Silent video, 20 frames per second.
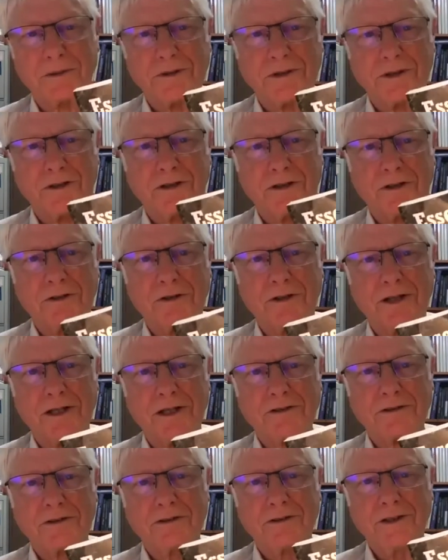sitting at her
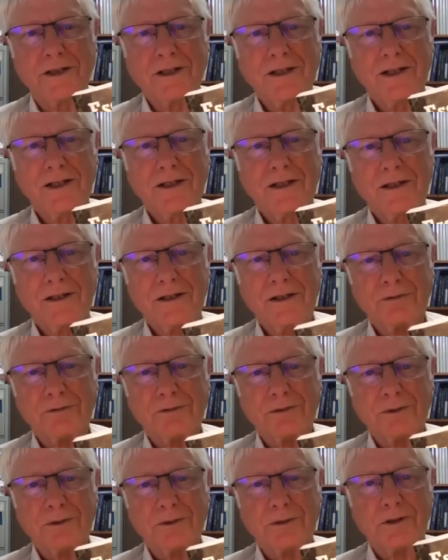desk a
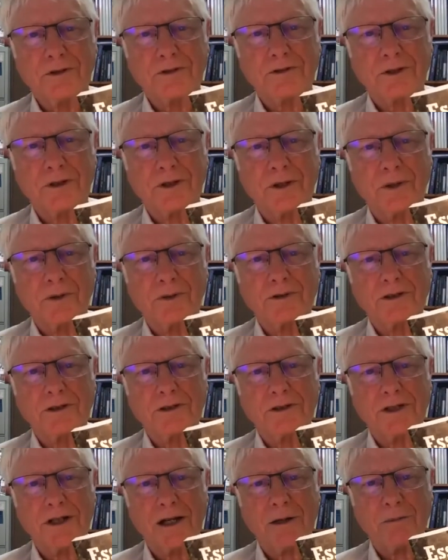few years ago, and she
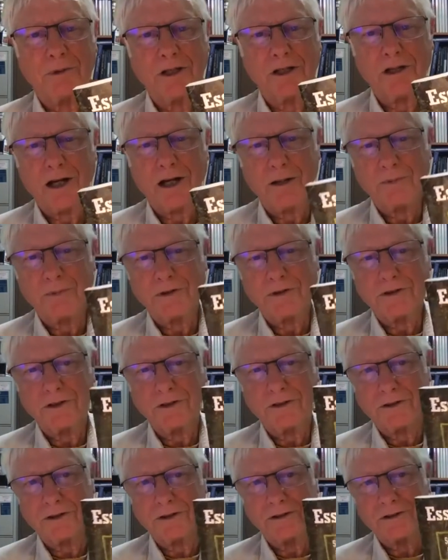said, "How many copies do you
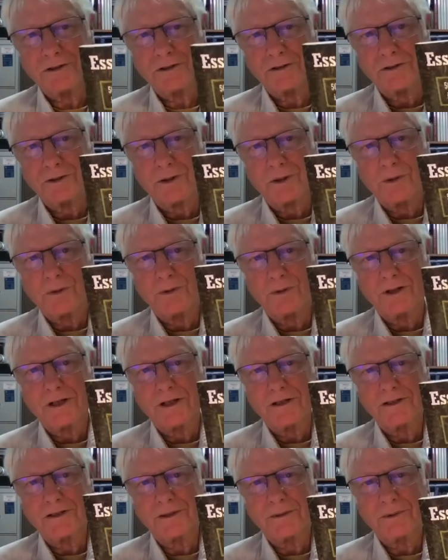think this sold?" And I
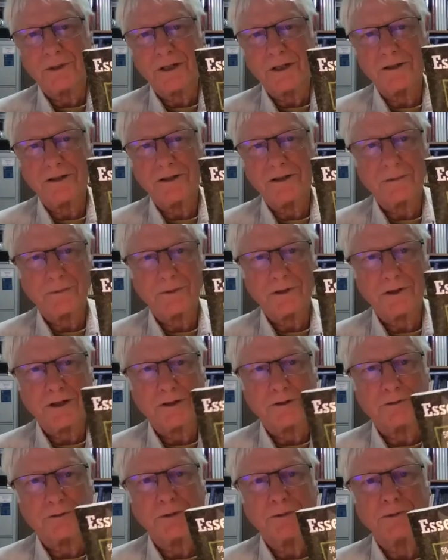said, "Well, I think ten
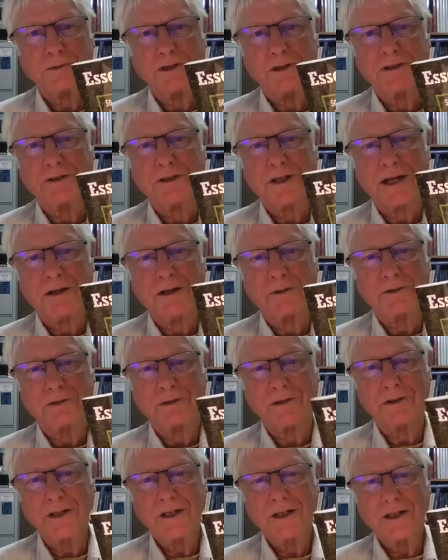or fifteen
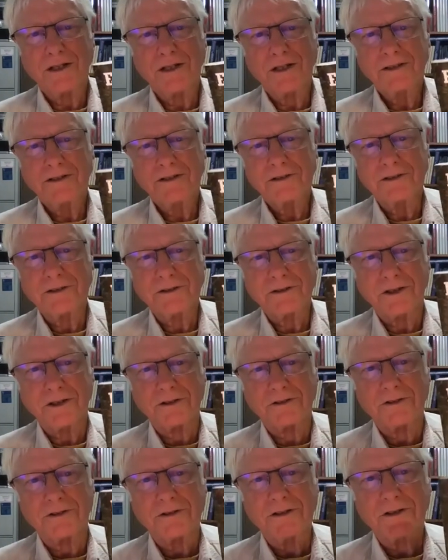thousand. She said
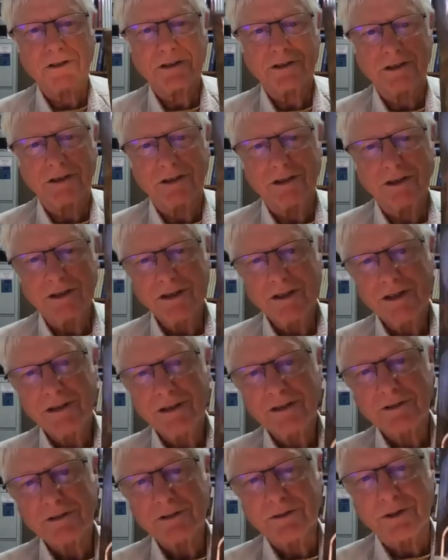sixty.
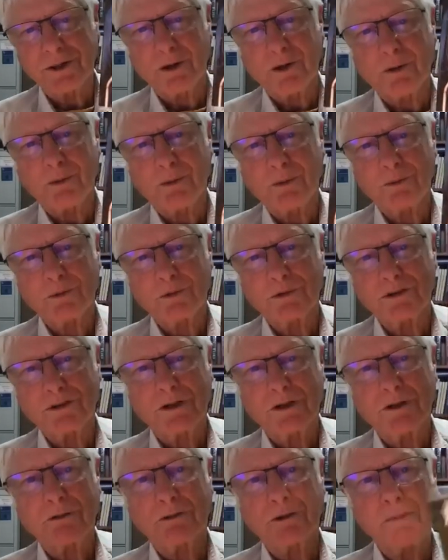So
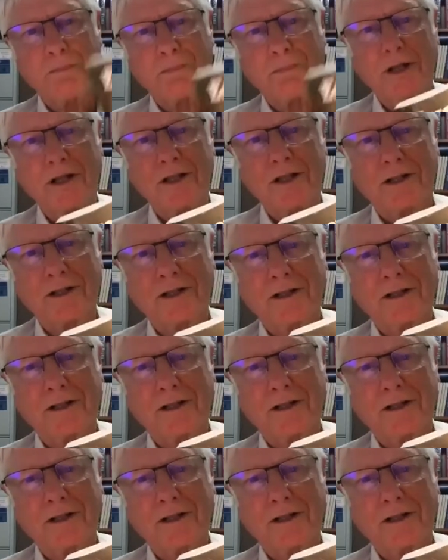she reprinted it,